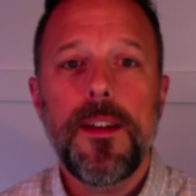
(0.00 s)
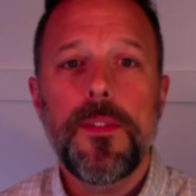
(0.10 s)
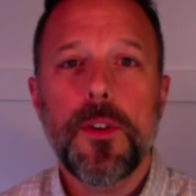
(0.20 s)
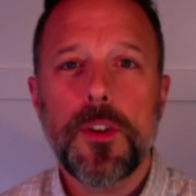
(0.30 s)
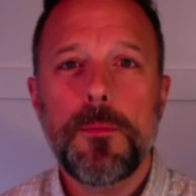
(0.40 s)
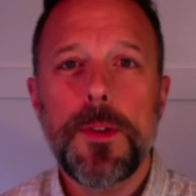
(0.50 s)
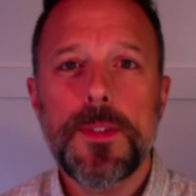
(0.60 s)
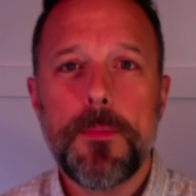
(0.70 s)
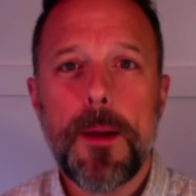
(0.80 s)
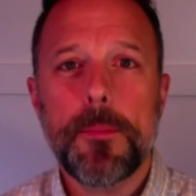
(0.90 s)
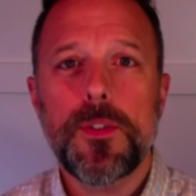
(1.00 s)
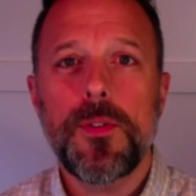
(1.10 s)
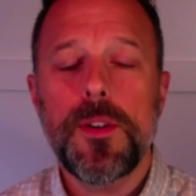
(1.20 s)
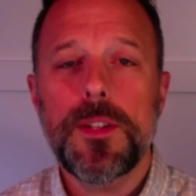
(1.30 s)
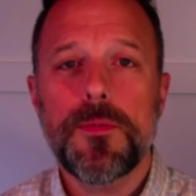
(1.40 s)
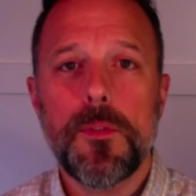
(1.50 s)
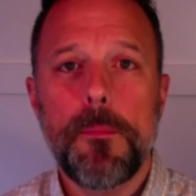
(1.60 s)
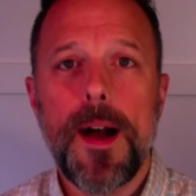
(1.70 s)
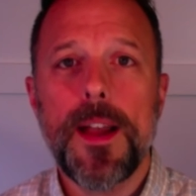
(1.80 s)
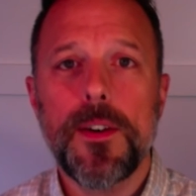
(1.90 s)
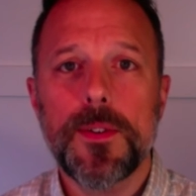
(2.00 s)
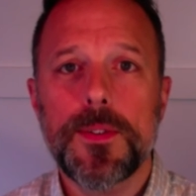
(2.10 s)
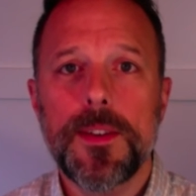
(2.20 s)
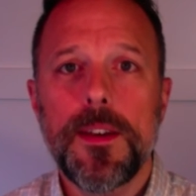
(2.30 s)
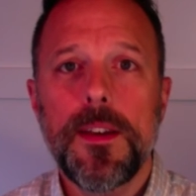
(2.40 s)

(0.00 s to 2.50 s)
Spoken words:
there could be some opportunities for buyers